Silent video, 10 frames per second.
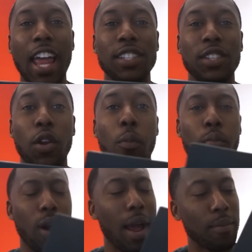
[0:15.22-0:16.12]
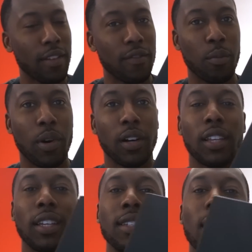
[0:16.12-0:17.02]
Adizero Primeknit football
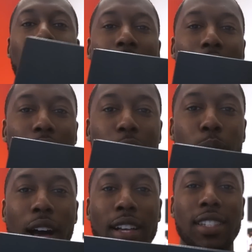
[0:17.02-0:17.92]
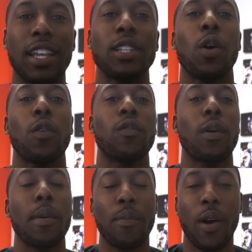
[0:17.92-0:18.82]
cleats in this box sent over
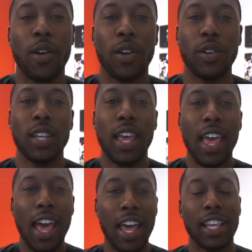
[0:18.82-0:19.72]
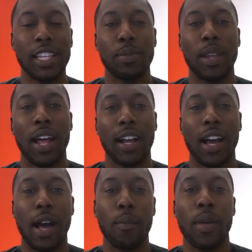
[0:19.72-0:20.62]
from my partners at
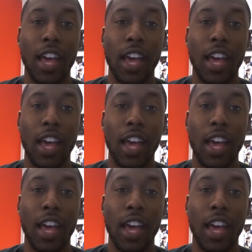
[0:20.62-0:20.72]
eastbay.com.